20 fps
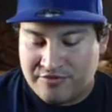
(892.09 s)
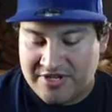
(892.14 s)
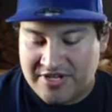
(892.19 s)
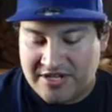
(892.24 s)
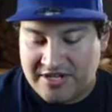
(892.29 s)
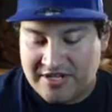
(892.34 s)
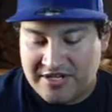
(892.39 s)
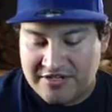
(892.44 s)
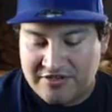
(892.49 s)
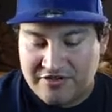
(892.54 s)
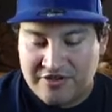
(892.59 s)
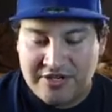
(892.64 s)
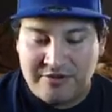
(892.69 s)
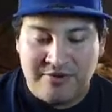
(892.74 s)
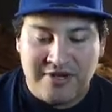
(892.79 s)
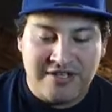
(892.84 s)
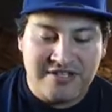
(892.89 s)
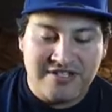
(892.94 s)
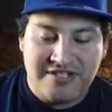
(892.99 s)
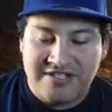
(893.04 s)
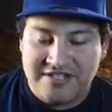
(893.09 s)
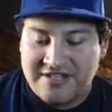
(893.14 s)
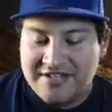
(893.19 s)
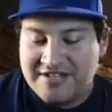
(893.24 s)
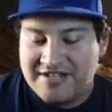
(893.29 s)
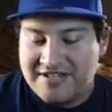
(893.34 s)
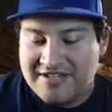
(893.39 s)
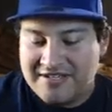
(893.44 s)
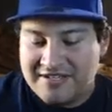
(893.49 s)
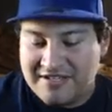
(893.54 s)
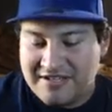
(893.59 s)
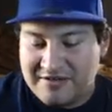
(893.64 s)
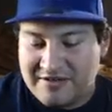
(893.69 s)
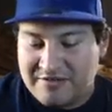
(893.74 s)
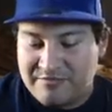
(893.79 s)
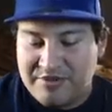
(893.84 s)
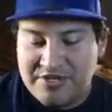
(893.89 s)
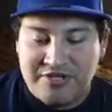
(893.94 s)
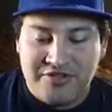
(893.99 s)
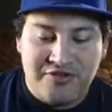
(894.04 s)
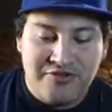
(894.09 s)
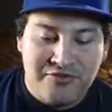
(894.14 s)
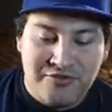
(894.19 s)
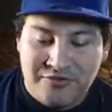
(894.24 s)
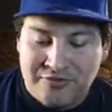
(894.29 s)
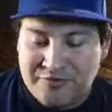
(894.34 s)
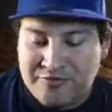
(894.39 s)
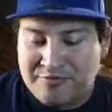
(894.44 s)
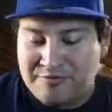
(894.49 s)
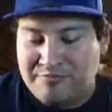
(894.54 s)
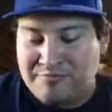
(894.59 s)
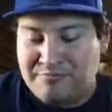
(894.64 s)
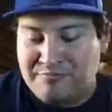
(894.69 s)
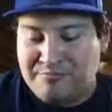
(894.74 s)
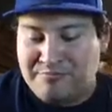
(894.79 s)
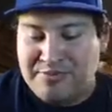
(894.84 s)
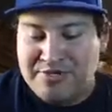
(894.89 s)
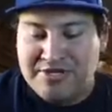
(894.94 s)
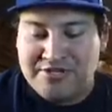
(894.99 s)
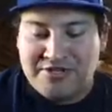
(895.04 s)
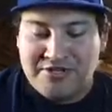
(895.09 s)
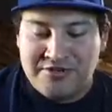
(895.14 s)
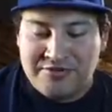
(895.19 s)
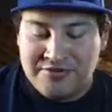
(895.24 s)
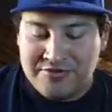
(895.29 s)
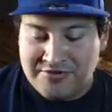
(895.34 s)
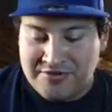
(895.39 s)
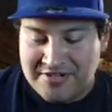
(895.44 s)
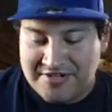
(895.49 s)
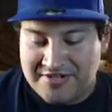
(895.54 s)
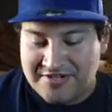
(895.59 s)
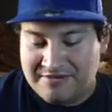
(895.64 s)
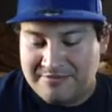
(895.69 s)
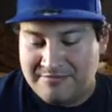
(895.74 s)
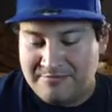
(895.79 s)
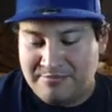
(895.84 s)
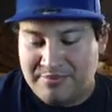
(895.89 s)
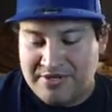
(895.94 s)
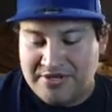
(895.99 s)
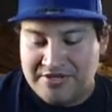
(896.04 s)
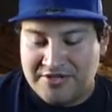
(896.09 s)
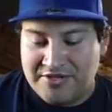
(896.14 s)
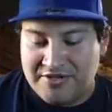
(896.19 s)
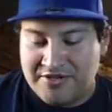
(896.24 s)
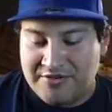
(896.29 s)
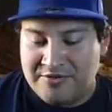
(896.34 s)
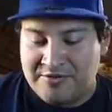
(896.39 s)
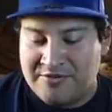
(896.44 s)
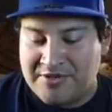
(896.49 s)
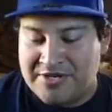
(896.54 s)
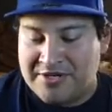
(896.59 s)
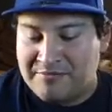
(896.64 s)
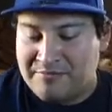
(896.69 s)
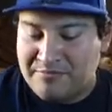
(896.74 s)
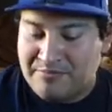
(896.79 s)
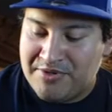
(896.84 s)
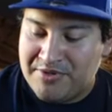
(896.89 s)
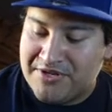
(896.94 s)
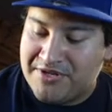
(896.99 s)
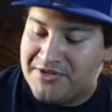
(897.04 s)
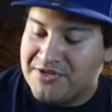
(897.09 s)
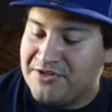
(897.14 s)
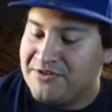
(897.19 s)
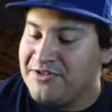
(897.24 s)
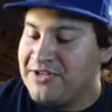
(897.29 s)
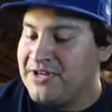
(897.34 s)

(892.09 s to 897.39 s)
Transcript: We got a trainer box. Uh, Pikachu. Pikachu. Pikachu and a Pikachu.